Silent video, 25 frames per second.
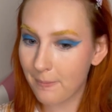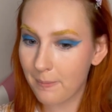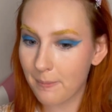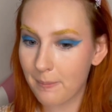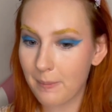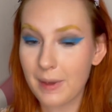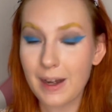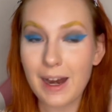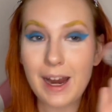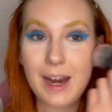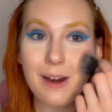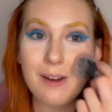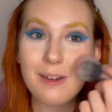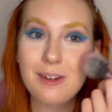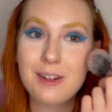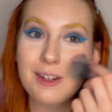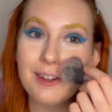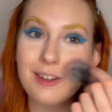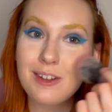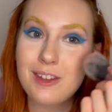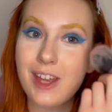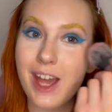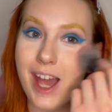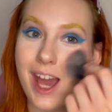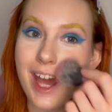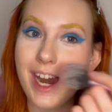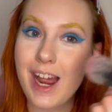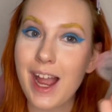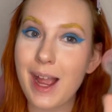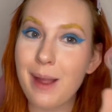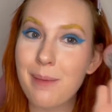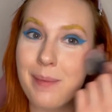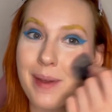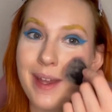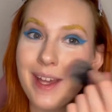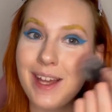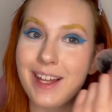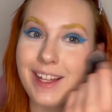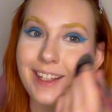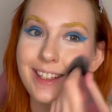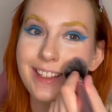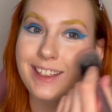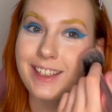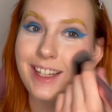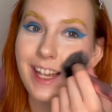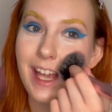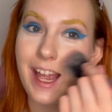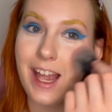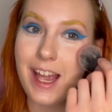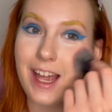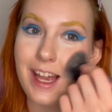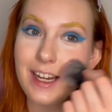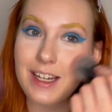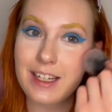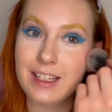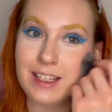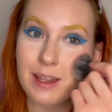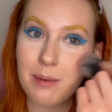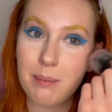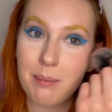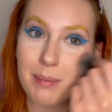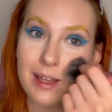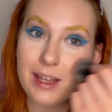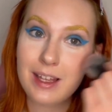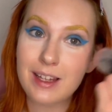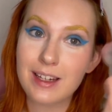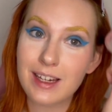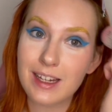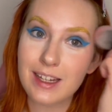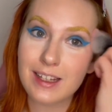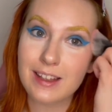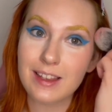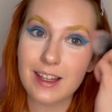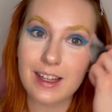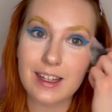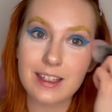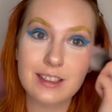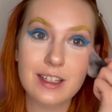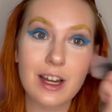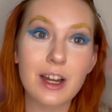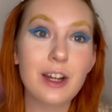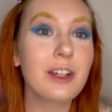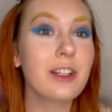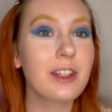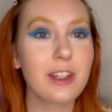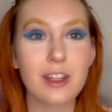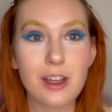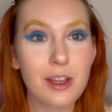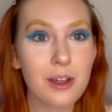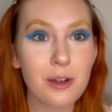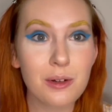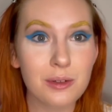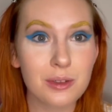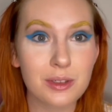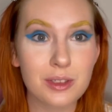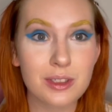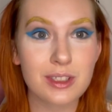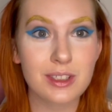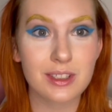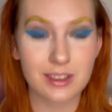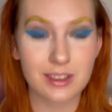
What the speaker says: But I don't do that. I build, and the building things are cute.